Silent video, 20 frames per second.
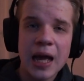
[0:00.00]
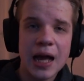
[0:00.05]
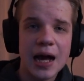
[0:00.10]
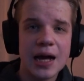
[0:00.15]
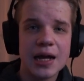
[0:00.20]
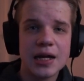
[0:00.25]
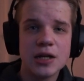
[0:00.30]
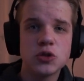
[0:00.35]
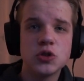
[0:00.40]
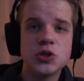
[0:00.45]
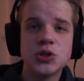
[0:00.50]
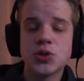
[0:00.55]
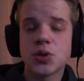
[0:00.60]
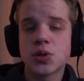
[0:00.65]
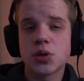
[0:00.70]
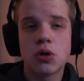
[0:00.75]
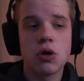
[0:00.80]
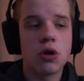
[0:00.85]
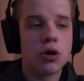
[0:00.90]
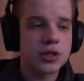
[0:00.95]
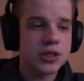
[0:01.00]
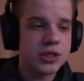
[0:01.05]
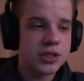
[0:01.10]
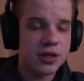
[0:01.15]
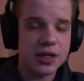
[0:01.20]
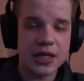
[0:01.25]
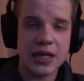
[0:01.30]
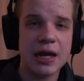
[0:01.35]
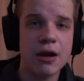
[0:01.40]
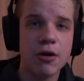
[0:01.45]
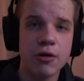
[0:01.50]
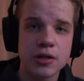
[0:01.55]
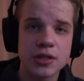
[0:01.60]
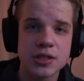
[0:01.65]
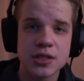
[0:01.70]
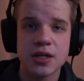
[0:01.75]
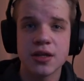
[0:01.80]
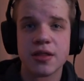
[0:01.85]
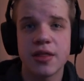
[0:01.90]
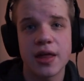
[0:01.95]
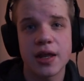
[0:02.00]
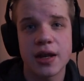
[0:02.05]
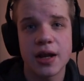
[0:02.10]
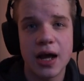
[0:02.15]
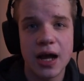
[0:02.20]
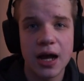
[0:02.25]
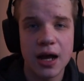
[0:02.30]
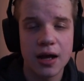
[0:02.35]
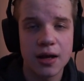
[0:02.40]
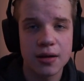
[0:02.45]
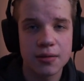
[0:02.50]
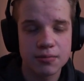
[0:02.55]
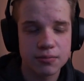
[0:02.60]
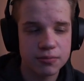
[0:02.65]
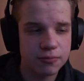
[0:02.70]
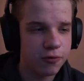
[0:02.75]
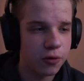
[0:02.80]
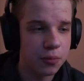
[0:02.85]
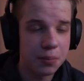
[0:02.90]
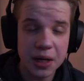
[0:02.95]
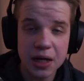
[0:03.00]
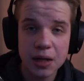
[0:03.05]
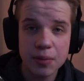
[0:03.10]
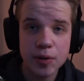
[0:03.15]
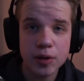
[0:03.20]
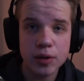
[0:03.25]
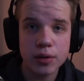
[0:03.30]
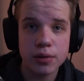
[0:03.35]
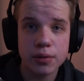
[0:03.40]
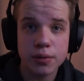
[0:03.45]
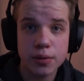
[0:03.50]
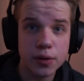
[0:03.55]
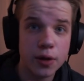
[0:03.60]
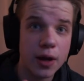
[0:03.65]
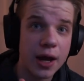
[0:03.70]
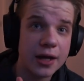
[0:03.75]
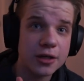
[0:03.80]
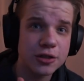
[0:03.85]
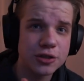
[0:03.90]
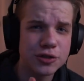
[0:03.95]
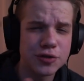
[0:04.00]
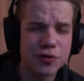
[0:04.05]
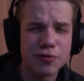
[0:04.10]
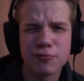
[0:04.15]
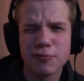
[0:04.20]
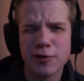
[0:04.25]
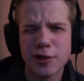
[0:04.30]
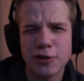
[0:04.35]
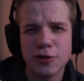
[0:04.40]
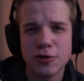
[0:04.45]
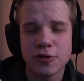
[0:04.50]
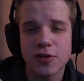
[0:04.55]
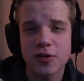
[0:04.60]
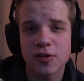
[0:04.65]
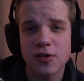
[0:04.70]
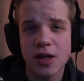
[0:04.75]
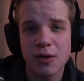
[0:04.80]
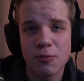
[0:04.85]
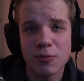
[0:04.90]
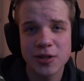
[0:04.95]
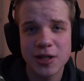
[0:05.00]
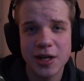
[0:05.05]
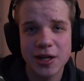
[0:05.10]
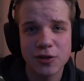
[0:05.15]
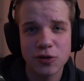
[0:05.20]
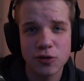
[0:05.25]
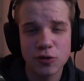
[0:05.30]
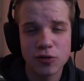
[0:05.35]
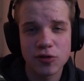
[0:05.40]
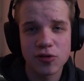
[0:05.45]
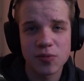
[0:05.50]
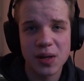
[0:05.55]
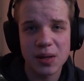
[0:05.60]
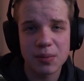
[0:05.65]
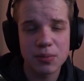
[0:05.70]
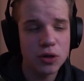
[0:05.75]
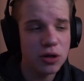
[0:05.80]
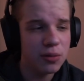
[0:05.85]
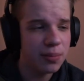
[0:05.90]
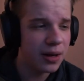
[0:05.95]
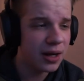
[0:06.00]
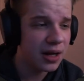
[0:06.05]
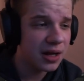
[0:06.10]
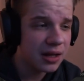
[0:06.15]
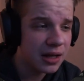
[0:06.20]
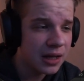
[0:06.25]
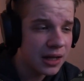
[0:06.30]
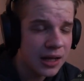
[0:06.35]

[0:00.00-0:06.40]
I literally just got the character that uh from Mecabricks, so I actually just reused the same one that I used to make PewDiePie.